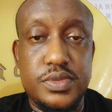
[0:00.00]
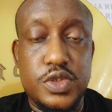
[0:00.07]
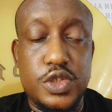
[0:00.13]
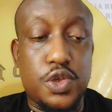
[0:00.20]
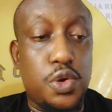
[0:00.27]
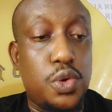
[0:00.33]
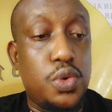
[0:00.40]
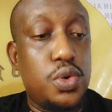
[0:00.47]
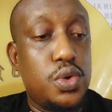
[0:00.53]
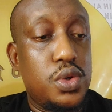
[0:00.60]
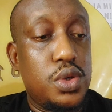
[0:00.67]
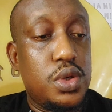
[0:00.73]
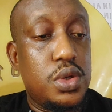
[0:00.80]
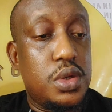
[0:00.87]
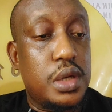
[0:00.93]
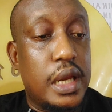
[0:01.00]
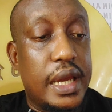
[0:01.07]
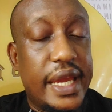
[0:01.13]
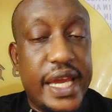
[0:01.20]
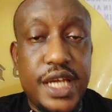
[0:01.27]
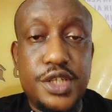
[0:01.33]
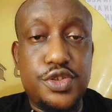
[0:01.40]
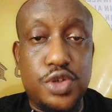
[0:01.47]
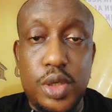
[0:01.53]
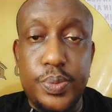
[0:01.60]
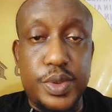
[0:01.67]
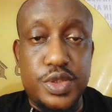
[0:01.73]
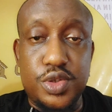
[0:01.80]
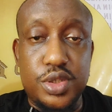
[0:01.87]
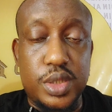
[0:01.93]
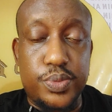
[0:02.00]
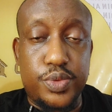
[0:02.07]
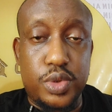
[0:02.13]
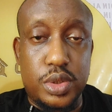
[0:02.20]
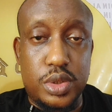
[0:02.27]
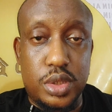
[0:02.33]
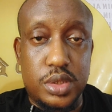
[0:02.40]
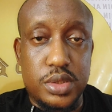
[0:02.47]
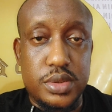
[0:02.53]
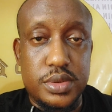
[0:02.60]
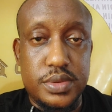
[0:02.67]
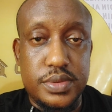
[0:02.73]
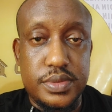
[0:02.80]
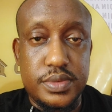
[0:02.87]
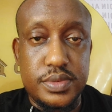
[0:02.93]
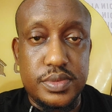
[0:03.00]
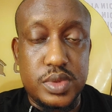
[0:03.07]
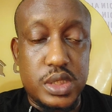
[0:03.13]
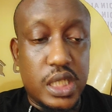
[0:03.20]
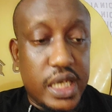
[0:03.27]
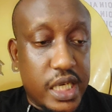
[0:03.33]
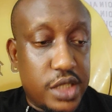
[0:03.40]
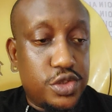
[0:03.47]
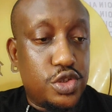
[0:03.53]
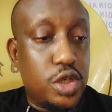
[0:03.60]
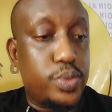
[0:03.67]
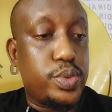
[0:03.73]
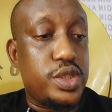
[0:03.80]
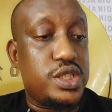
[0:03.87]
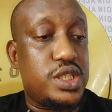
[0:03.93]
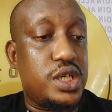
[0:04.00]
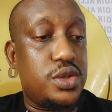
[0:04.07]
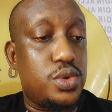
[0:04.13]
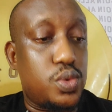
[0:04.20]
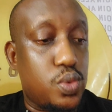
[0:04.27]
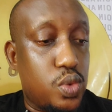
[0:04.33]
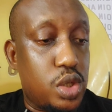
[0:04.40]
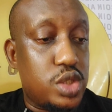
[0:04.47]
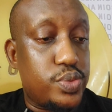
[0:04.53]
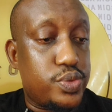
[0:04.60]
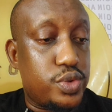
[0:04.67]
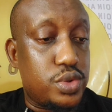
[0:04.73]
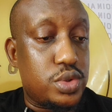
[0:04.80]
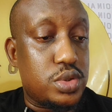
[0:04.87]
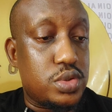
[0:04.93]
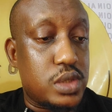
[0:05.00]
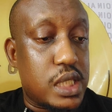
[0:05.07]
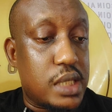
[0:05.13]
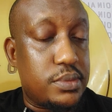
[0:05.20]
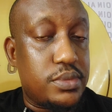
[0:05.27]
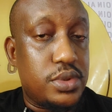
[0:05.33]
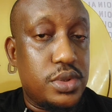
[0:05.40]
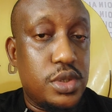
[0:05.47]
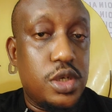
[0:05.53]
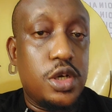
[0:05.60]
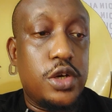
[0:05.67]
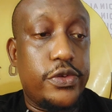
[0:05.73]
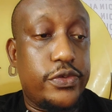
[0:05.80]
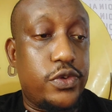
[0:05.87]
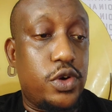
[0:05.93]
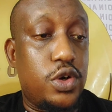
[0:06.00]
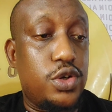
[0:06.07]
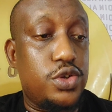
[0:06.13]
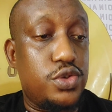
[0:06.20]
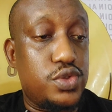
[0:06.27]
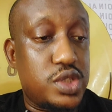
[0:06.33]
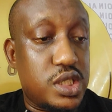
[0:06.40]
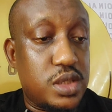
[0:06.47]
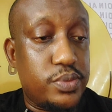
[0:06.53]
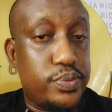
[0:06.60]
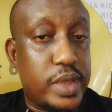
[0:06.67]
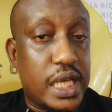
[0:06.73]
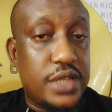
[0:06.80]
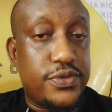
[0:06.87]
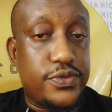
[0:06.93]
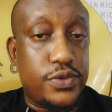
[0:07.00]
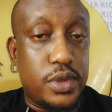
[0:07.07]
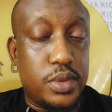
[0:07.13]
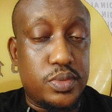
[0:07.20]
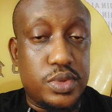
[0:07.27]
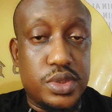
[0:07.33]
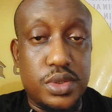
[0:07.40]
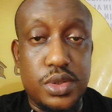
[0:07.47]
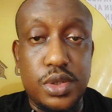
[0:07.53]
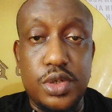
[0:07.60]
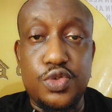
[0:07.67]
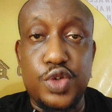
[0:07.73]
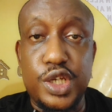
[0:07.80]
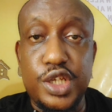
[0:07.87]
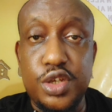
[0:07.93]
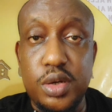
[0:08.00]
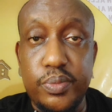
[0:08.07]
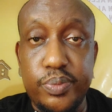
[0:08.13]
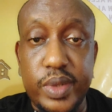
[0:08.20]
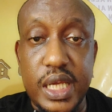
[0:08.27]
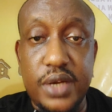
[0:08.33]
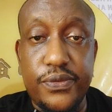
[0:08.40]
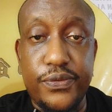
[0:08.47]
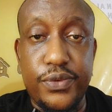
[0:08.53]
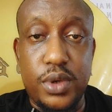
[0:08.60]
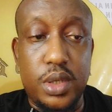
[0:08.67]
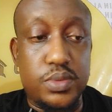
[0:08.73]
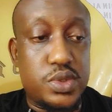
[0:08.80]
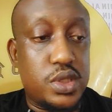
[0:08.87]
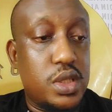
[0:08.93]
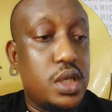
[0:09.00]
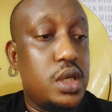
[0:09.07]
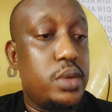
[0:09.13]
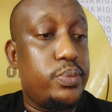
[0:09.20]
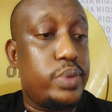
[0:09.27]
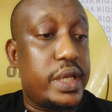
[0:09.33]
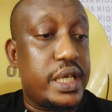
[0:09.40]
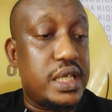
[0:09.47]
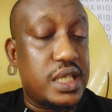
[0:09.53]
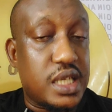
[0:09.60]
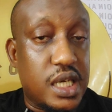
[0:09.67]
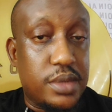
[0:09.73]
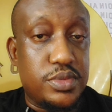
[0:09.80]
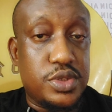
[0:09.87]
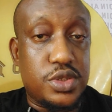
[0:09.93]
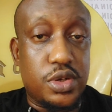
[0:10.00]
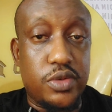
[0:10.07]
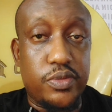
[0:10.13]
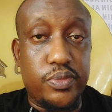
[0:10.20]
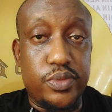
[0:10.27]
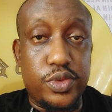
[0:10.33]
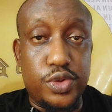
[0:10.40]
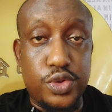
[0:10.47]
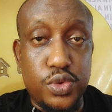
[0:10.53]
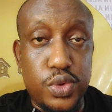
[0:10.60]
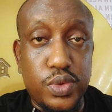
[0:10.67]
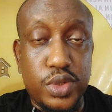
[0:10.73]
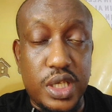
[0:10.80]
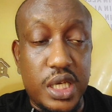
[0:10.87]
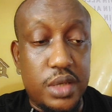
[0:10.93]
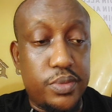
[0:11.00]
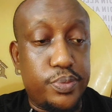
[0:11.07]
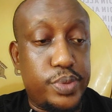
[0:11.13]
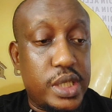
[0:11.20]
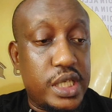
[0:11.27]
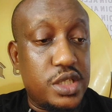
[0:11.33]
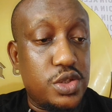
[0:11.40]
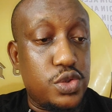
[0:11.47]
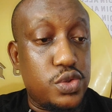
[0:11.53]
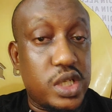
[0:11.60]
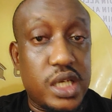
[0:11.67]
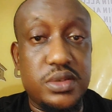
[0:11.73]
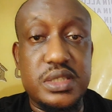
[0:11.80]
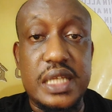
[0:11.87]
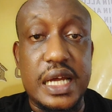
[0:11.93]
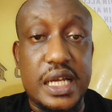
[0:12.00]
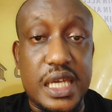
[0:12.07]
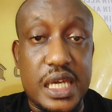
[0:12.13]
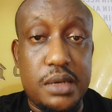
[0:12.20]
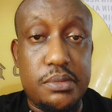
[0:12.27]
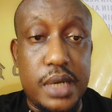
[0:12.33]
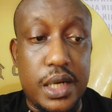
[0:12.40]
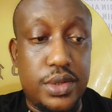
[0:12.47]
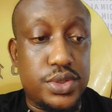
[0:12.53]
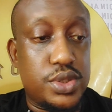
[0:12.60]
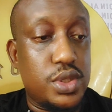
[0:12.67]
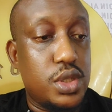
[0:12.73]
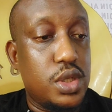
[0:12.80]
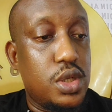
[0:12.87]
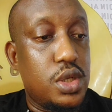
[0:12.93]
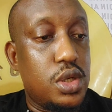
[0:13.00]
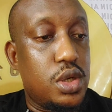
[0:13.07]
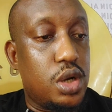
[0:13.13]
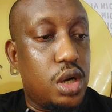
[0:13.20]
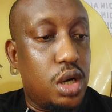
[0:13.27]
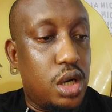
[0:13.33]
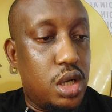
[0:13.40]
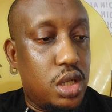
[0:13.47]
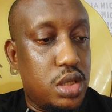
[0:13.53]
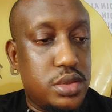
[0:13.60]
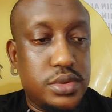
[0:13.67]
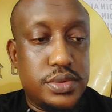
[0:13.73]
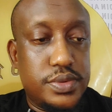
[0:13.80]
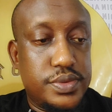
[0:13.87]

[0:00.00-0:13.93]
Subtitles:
So, airdrop is not a product. Airdrop is a reward program for using platforms, trading on platforms, playing games on playing new games that came out, or